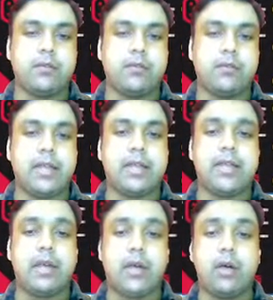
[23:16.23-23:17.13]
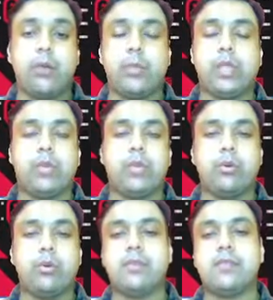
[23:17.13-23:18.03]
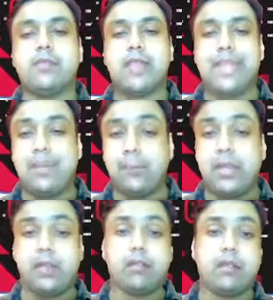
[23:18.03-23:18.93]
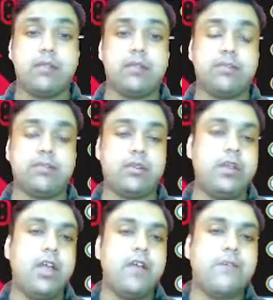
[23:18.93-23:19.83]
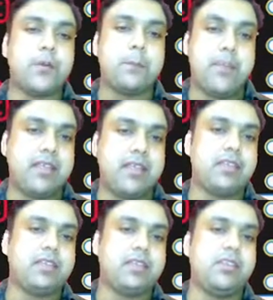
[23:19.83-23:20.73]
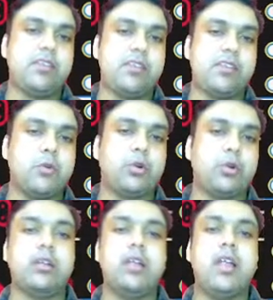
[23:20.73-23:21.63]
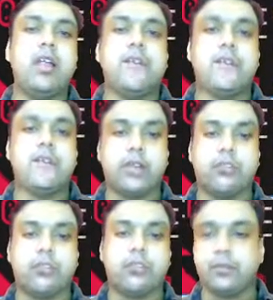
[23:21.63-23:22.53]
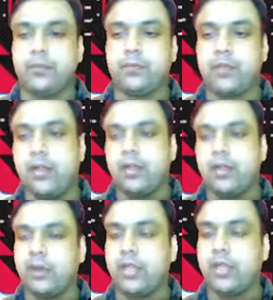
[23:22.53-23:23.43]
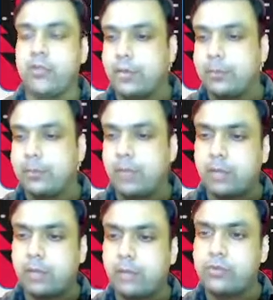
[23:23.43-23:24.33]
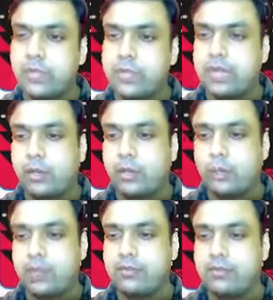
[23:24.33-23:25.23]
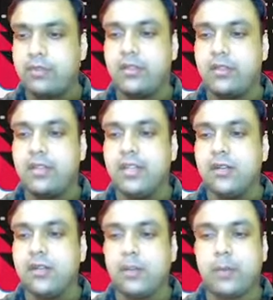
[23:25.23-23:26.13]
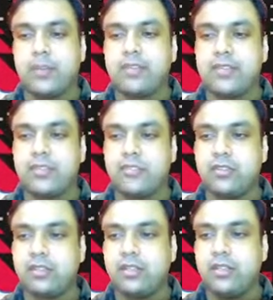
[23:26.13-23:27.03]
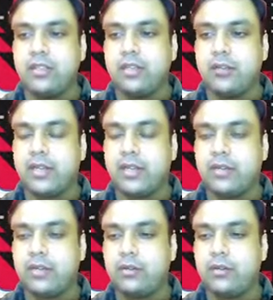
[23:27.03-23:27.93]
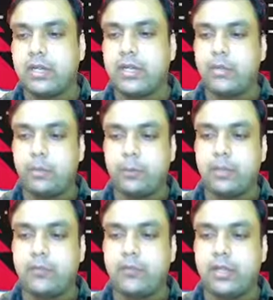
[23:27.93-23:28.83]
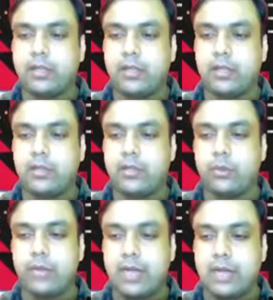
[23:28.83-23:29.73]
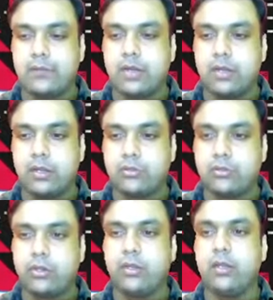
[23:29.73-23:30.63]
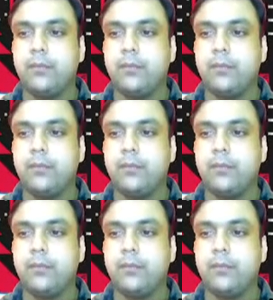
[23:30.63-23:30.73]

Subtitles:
right, and how we can use this NPN transistor for making this DC motor function. Okay, so I'm not able to see any queries in the comment section right now. I hope everything you have understood.